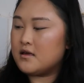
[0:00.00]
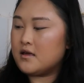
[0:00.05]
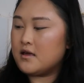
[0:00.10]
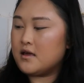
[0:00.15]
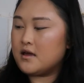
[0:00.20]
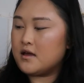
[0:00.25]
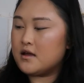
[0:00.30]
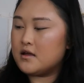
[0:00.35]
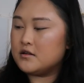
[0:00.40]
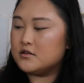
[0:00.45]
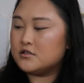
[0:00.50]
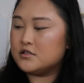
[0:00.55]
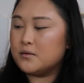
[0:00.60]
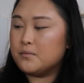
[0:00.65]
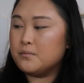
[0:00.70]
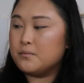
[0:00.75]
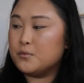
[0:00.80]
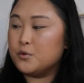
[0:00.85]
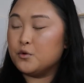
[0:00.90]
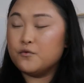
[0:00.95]
And
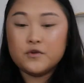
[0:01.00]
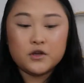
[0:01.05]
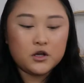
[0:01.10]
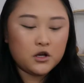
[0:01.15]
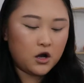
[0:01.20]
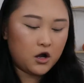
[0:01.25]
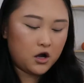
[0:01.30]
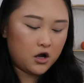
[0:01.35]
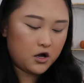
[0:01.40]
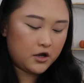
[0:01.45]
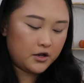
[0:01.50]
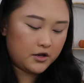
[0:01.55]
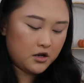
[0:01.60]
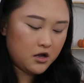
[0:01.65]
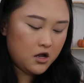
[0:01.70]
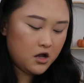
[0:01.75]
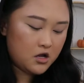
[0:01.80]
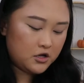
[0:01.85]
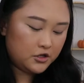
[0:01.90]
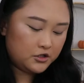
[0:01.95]
moving
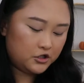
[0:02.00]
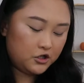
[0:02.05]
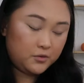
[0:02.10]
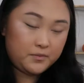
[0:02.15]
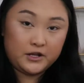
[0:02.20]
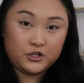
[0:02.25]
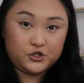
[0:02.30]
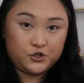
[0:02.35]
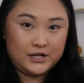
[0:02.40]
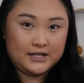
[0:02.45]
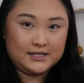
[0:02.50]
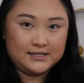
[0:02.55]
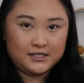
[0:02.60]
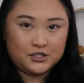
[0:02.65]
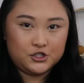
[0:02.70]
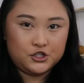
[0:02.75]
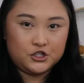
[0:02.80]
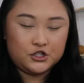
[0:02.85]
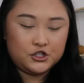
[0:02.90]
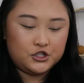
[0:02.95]
on to my
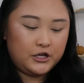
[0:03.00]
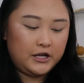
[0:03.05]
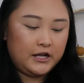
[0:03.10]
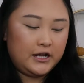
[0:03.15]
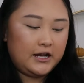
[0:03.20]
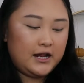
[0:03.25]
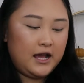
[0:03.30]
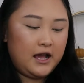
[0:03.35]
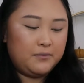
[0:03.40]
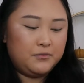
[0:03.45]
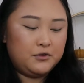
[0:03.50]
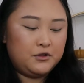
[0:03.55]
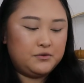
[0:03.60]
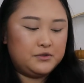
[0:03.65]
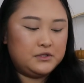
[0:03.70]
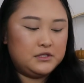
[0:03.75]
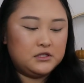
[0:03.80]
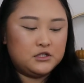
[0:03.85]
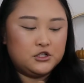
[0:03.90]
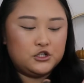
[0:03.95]
transition shade, I'm
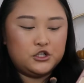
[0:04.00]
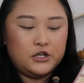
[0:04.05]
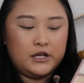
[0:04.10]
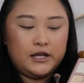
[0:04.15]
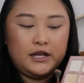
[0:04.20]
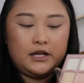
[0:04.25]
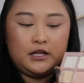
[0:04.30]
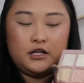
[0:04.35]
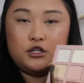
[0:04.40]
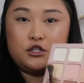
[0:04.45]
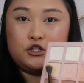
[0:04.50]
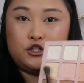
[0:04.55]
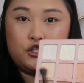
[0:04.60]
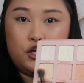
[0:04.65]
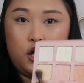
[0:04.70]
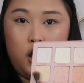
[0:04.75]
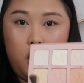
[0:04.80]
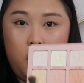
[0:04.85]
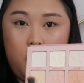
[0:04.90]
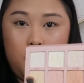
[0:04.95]
using the shade
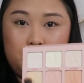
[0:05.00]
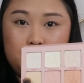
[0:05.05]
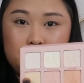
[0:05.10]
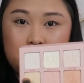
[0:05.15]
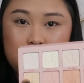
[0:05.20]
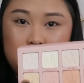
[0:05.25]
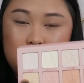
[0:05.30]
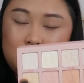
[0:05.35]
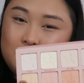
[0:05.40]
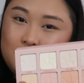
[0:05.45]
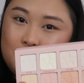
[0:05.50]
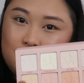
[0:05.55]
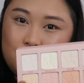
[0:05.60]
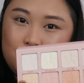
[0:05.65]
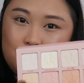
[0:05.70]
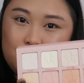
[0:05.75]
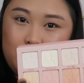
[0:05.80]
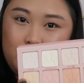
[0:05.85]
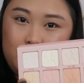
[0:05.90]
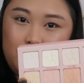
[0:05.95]
Top, so that's the
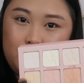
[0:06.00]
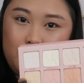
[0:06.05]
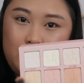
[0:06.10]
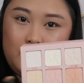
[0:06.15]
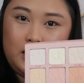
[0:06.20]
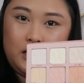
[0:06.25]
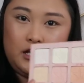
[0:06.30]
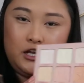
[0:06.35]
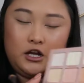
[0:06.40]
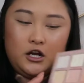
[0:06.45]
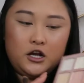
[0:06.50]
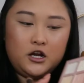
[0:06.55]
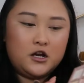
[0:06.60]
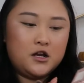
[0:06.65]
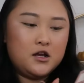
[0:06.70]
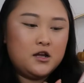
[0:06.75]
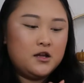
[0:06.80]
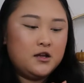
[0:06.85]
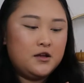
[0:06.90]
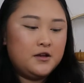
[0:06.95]
shade right
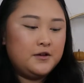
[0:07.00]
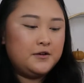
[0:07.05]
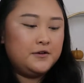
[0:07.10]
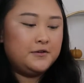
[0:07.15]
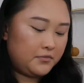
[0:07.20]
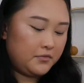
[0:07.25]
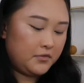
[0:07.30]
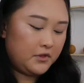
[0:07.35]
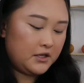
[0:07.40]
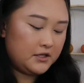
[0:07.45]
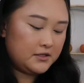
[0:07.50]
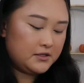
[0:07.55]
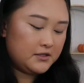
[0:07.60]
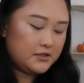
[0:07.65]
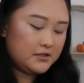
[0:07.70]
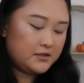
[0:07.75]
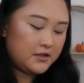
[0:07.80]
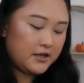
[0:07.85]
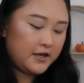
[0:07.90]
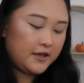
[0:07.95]
here. This
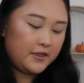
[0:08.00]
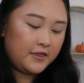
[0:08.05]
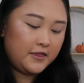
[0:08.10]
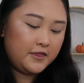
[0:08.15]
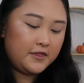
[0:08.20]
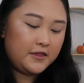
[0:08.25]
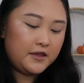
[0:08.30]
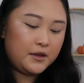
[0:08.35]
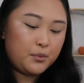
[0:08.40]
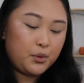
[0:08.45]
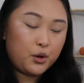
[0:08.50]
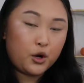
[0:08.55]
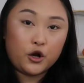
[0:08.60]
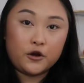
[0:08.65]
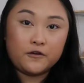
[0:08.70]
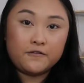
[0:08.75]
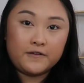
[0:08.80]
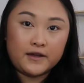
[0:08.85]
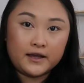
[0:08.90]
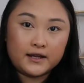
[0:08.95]
is like the
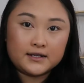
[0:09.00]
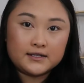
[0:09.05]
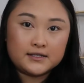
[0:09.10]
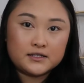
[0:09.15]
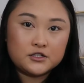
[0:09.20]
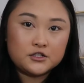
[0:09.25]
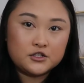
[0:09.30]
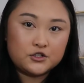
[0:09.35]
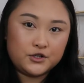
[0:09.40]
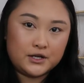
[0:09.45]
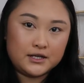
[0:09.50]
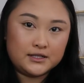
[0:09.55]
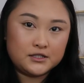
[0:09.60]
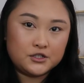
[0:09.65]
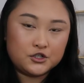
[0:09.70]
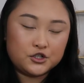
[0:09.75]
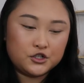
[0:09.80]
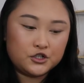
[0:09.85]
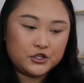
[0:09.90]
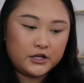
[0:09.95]
perfect
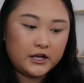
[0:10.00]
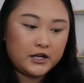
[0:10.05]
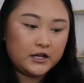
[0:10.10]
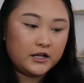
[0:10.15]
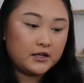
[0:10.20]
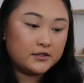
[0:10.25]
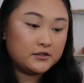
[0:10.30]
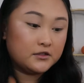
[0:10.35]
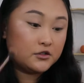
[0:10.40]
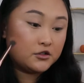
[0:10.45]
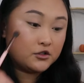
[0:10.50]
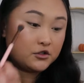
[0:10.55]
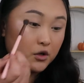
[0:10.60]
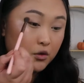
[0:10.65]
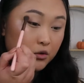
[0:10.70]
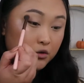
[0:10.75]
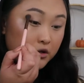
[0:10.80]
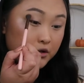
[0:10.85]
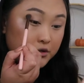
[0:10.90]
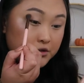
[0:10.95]
transition shade because it's
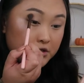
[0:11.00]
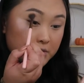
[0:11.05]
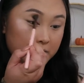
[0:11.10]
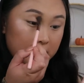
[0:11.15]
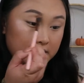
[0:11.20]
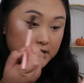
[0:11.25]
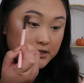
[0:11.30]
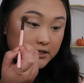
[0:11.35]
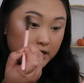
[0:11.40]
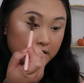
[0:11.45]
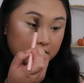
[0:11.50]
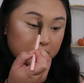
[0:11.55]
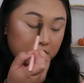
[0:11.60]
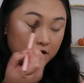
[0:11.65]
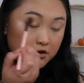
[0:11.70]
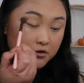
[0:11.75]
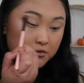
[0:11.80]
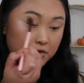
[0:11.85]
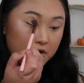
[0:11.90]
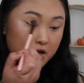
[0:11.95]
so close to my skin
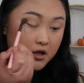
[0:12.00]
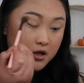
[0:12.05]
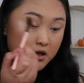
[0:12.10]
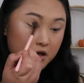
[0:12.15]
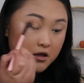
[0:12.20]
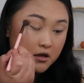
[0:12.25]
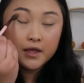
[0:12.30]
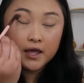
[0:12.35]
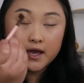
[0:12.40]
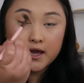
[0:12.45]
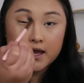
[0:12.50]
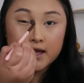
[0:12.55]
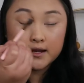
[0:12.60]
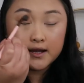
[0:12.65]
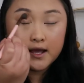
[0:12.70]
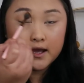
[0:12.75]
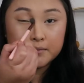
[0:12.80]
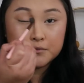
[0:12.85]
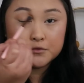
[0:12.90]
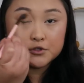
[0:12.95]
tone,
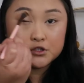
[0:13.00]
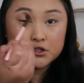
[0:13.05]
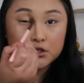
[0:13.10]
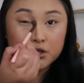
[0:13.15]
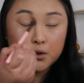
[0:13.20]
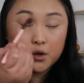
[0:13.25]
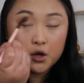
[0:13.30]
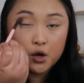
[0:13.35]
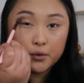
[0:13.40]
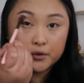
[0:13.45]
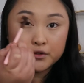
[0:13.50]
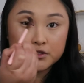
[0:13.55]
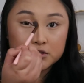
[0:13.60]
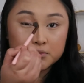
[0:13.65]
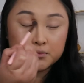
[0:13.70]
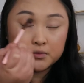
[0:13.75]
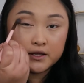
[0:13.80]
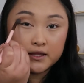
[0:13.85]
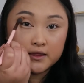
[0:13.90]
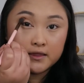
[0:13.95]
and I'm just going
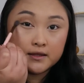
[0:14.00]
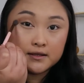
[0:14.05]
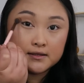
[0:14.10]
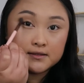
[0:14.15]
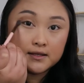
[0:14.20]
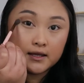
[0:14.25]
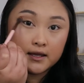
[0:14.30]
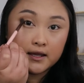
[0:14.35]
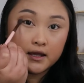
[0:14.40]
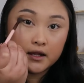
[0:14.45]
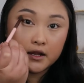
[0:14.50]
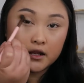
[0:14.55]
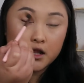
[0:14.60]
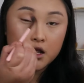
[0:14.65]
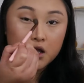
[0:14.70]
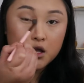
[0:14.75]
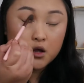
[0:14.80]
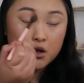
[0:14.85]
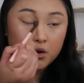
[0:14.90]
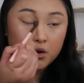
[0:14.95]
to blend this in
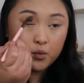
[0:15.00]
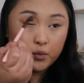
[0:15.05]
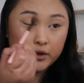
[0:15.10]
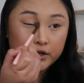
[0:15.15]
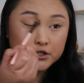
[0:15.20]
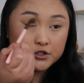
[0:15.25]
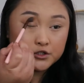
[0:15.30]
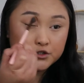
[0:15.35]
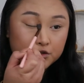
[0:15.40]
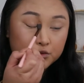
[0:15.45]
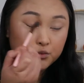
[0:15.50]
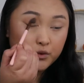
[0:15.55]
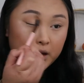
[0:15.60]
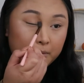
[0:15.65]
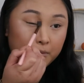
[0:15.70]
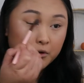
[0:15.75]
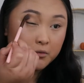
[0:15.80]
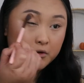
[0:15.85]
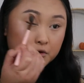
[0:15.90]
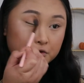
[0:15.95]
windshield
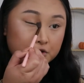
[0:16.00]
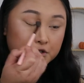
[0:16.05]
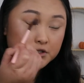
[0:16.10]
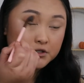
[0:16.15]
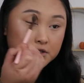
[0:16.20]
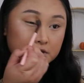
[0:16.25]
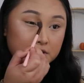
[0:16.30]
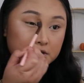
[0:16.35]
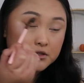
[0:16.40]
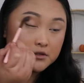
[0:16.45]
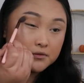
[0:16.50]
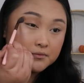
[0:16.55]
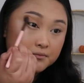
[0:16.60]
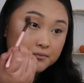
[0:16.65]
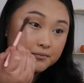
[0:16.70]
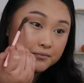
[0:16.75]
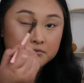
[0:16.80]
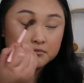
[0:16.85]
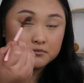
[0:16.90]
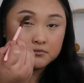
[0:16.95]
wiper motions,
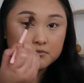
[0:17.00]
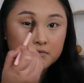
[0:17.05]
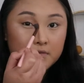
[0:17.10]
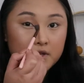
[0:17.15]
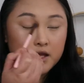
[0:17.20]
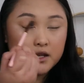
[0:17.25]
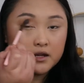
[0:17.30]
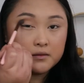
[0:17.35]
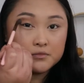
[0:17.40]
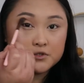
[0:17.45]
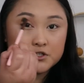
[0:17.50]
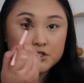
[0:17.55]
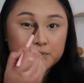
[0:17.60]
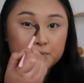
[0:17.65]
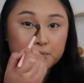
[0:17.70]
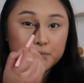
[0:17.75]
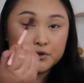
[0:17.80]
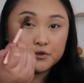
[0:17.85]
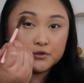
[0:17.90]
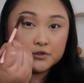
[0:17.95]
and I'm
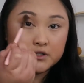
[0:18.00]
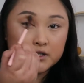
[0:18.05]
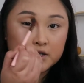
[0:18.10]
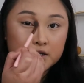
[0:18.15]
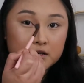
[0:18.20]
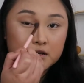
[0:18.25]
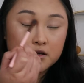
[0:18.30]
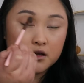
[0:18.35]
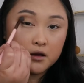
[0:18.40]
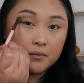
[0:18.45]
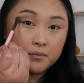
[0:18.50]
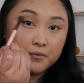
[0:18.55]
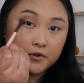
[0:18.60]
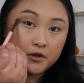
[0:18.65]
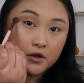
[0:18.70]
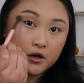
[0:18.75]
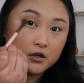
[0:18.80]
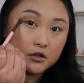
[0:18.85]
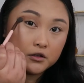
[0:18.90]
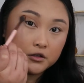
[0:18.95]
just building up the
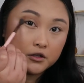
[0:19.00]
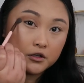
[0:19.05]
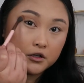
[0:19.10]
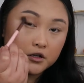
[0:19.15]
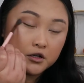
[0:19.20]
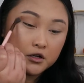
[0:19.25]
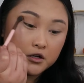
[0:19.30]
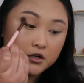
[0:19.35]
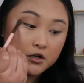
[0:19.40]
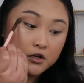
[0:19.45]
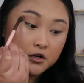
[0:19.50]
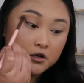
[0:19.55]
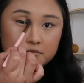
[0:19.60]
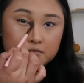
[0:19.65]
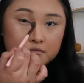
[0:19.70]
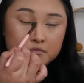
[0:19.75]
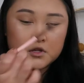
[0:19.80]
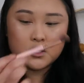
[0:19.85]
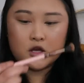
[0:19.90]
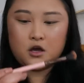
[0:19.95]
color.
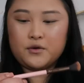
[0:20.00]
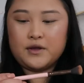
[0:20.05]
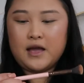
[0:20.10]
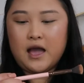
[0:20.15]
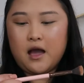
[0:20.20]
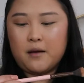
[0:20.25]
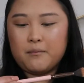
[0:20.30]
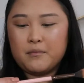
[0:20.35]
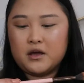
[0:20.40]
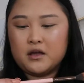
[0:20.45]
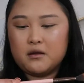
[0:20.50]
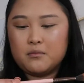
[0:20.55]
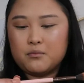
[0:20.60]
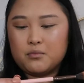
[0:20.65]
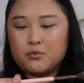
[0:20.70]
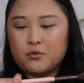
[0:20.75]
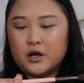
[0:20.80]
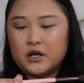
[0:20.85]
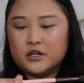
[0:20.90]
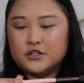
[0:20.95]
Oh yeah, my
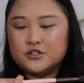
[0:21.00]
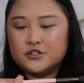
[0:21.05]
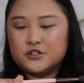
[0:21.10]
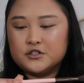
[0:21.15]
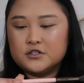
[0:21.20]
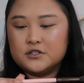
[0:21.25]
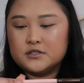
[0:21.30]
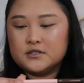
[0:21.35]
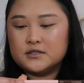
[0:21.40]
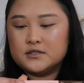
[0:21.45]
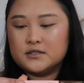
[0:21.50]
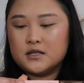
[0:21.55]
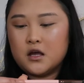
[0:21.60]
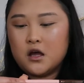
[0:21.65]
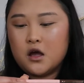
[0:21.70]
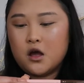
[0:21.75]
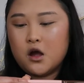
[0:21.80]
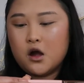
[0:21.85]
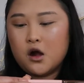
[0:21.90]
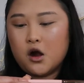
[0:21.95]
brush is
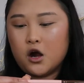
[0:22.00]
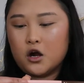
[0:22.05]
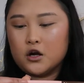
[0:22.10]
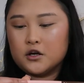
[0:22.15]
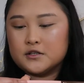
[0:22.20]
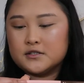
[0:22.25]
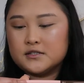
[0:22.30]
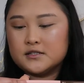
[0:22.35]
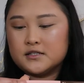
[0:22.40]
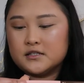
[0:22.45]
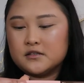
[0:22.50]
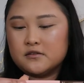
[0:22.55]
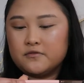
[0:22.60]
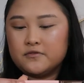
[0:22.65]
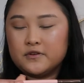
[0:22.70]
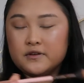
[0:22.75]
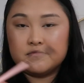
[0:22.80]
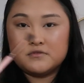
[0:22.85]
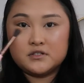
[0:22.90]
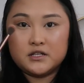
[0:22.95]

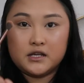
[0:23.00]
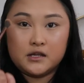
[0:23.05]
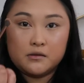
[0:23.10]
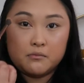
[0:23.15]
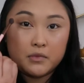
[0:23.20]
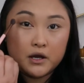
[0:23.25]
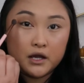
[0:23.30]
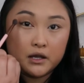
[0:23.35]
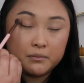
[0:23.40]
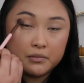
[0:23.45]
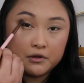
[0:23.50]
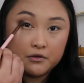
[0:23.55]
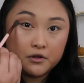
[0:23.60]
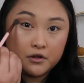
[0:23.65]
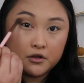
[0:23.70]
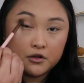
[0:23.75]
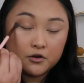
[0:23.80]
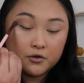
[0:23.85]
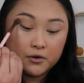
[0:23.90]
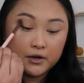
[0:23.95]
RC15 by
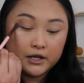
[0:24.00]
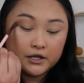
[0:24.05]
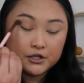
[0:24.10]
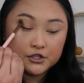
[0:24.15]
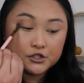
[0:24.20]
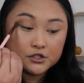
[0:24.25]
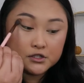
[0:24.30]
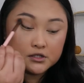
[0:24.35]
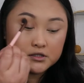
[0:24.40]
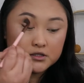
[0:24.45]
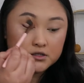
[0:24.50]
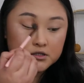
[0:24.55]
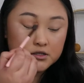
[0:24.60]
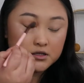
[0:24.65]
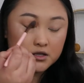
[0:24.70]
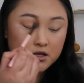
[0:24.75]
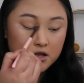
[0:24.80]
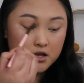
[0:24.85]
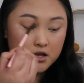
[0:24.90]
Beauty Creations.